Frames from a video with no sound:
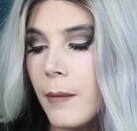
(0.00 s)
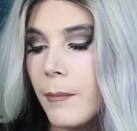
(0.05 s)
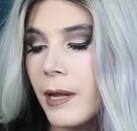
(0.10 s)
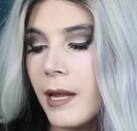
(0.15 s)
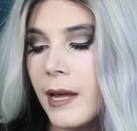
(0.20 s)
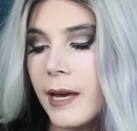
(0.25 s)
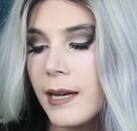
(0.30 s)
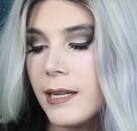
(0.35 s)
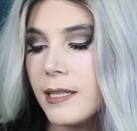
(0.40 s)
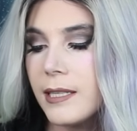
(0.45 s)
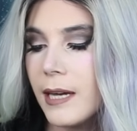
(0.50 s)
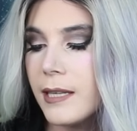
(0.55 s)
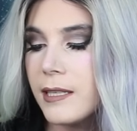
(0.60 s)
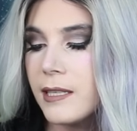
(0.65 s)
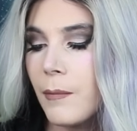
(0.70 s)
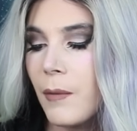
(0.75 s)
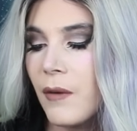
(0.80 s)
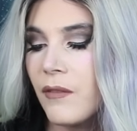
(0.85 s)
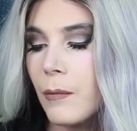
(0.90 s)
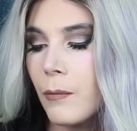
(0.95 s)
But like I
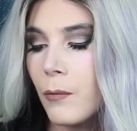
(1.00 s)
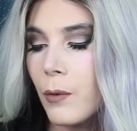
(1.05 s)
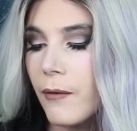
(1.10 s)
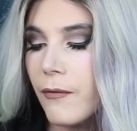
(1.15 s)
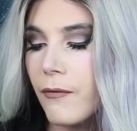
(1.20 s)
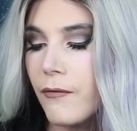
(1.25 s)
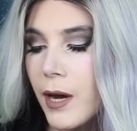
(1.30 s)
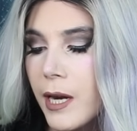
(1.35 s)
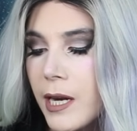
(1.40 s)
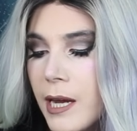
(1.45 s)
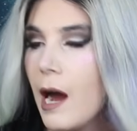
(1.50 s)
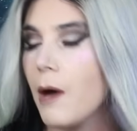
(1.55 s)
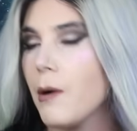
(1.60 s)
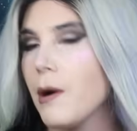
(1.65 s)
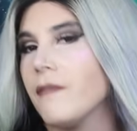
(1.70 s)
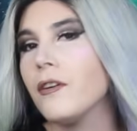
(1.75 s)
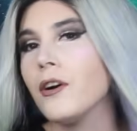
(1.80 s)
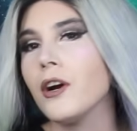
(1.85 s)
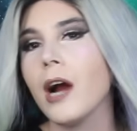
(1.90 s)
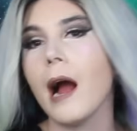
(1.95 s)
said, some of them were funny.
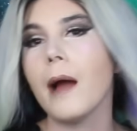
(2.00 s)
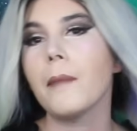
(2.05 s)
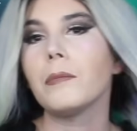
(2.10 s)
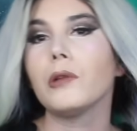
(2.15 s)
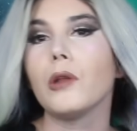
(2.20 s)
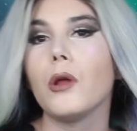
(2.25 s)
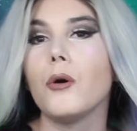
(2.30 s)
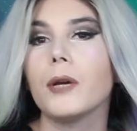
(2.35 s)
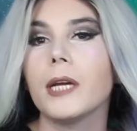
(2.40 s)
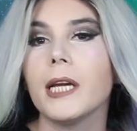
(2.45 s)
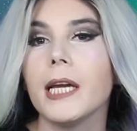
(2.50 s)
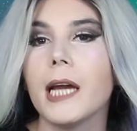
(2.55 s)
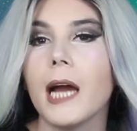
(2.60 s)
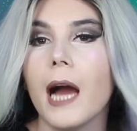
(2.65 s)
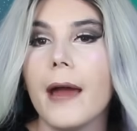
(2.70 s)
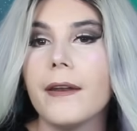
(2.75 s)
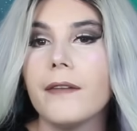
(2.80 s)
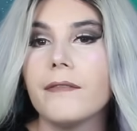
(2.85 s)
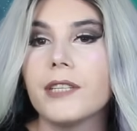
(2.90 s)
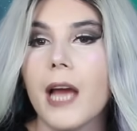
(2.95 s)
However, I'm low-key
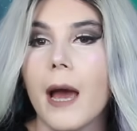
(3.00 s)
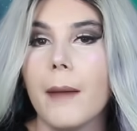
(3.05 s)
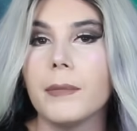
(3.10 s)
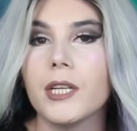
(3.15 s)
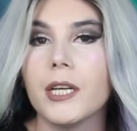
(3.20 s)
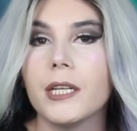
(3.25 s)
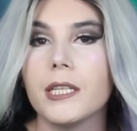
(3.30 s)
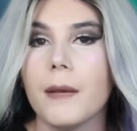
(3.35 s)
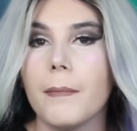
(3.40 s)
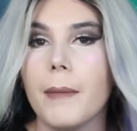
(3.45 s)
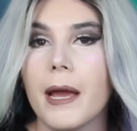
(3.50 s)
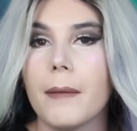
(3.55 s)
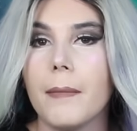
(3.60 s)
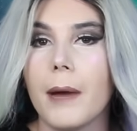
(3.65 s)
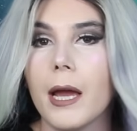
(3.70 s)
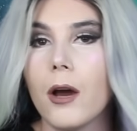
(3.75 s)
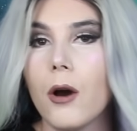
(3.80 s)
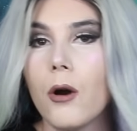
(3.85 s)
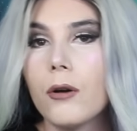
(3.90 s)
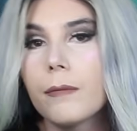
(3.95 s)
kind of tempted to make
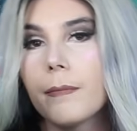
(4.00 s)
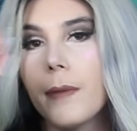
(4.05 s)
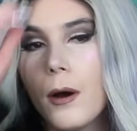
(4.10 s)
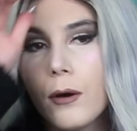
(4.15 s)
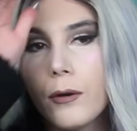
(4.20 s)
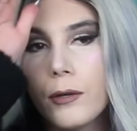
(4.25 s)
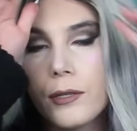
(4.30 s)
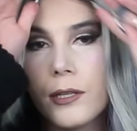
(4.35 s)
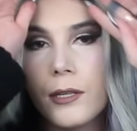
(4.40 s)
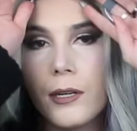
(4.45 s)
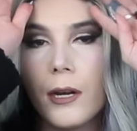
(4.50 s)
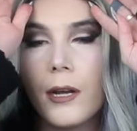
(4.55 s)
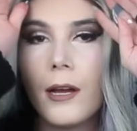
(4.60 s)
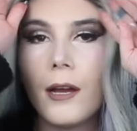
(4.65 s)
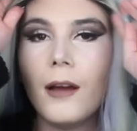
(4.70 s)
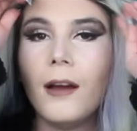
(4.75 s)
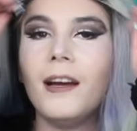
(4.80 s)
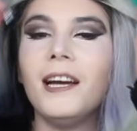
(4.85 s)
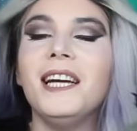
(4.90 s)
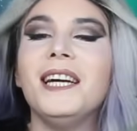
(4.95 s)
my own post
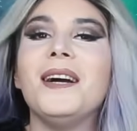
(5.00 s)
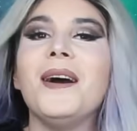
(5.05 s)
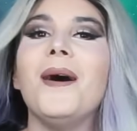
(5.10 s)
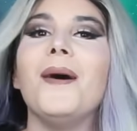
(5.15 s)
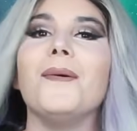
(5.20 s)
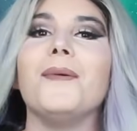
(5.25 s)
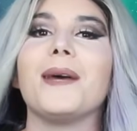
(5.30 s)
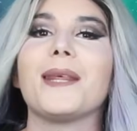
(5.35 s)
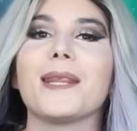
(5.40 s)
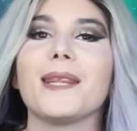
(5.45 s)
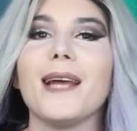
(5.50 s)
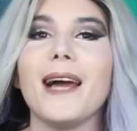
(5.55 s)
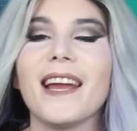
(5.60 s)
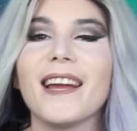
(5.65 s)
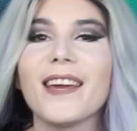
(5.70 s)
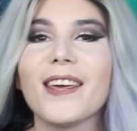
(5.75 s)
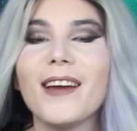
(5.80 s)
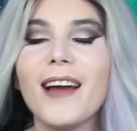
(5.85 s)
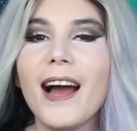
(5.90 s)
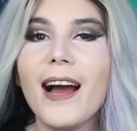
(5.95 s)
with
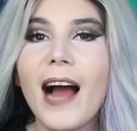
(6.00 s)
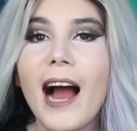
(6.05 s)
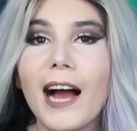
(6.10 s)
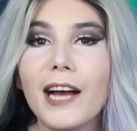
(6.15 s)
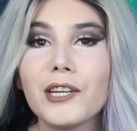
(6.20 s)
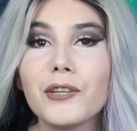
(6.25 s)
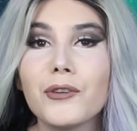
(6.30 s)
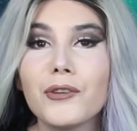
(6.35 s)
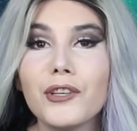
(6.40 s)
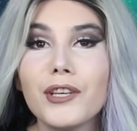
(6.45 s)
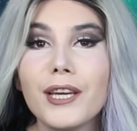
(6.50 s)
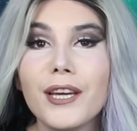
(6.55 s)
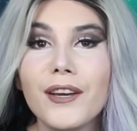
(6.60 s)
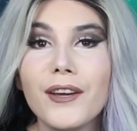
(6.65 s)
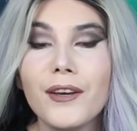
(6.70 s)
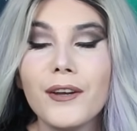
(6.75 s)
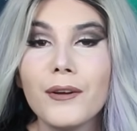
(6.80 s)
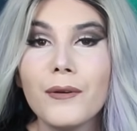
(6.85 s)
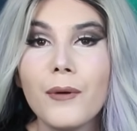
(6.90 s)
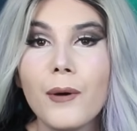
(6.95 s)
like actually
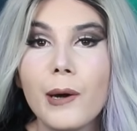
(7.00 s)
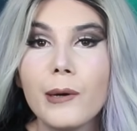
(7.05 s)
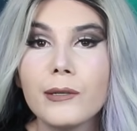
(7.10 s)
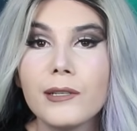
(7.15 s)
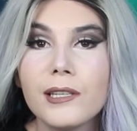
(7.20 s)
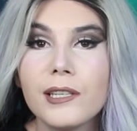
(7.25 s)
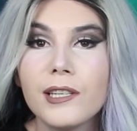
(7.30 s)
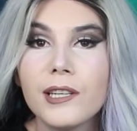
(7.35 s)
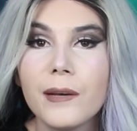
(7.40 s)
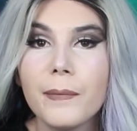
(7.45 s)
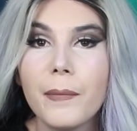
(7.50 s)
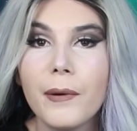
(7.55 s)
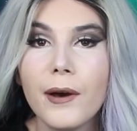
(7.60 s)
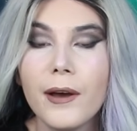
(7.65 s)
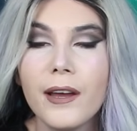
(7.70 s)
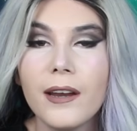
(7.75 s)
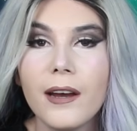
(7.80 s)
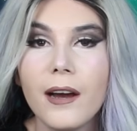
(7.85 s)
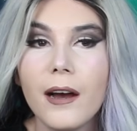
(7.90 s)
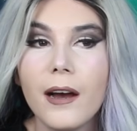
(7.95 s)
good quotes to
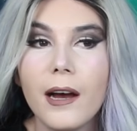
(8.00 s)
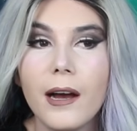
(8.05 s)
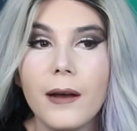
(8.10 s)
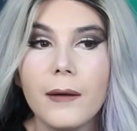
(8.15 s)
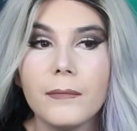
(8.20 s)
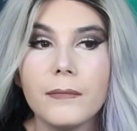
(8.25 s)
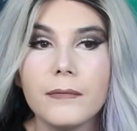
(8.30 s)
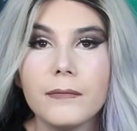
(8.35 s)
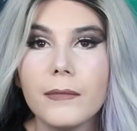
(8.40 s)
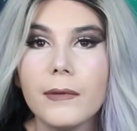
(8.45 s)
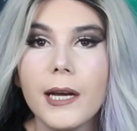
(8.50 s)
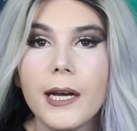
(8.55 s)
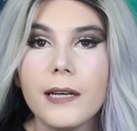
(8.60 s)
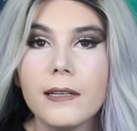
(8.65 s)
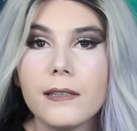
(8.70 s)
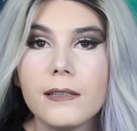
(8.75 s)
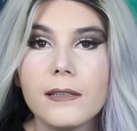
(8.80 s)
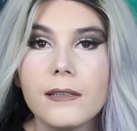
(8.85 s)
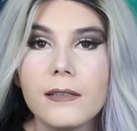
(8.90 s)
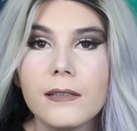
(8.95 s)
put
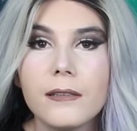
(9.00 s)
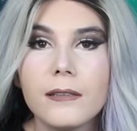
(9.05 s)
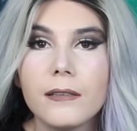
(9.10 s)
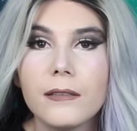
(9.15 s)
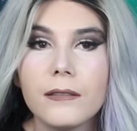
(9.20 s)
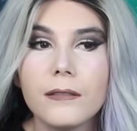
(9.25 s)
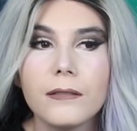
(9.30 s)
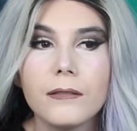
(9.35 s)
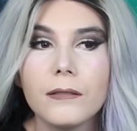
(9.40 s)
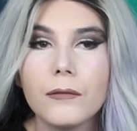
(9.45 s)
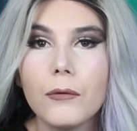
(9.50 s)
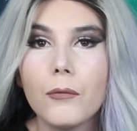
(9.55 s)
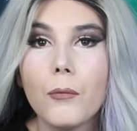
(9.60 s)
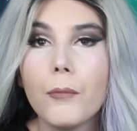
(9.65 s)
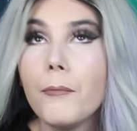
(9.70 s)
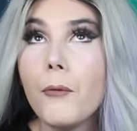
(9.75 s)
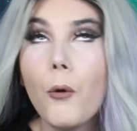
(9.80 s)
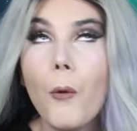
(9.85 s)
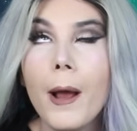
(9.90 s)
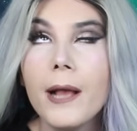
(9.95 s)
as
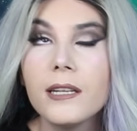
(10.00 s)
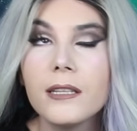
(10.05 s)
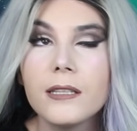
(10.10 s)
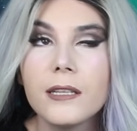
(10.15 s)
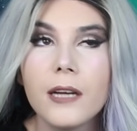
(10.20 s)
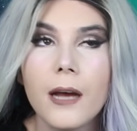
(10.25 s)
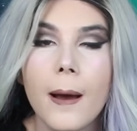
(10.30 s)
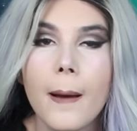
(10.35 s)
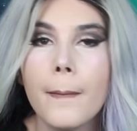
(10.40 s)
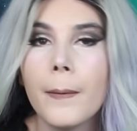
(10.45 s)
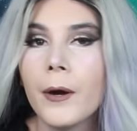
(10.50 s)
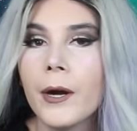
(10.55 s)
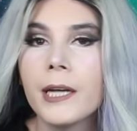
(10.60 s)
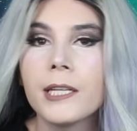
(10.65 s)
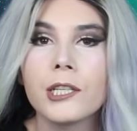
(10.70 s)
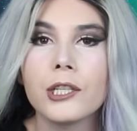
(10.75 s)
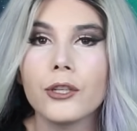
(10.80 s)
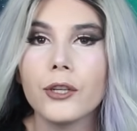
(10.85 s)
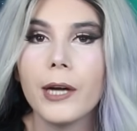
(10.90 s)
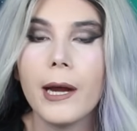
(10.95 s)
wisdom or
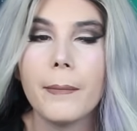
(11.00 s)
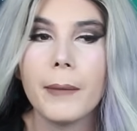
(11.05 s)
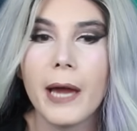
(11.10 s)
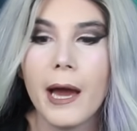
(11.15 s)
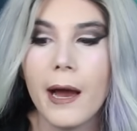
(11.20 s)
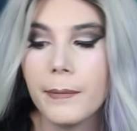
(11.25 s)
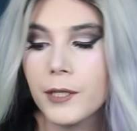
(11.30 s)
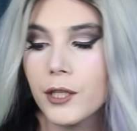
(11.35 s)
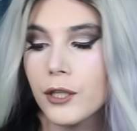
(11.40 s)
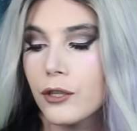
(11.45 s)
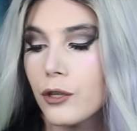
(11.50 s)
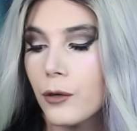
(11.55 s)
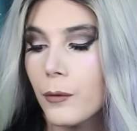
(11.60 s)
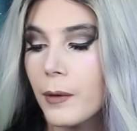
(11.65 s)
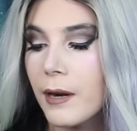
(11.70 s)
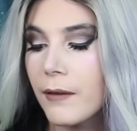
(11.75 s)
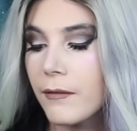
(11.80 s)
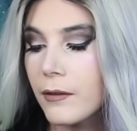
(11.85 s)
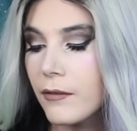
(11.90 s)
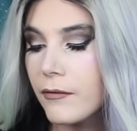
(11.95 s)
Instagram captions or
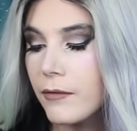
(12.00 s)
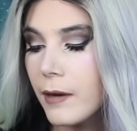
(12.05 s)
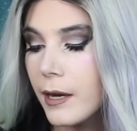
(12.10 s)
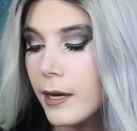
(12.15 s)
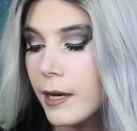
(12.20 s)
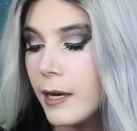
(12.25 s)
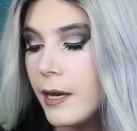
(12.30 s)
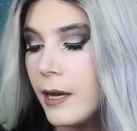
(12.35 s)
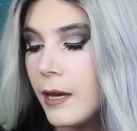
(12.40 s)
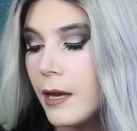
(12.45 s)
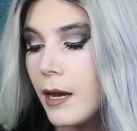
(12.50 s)
whatever the fuck,